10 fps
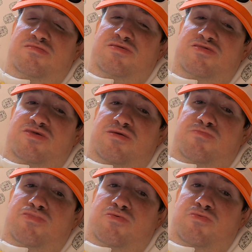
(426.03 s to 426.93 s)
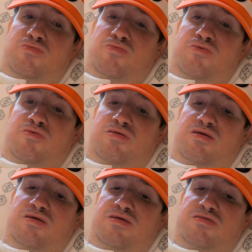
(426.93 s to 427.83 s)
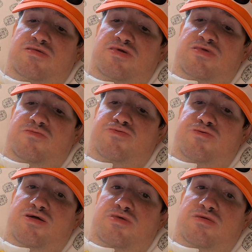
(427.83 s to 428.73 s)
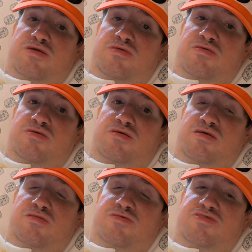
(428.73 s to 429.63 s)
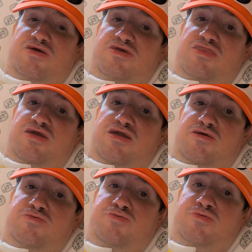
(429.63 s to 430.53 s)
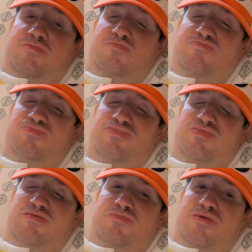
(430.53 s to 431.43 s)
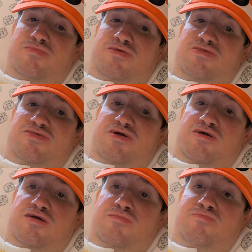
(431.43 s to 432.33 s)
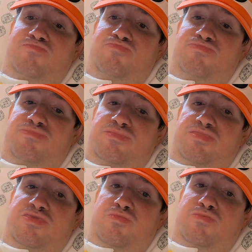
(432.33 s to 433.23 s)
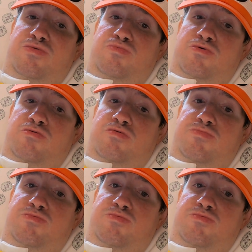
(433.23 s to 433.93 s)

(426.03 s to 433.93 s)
December or the fall in the second half, then maybe it's time that we worry.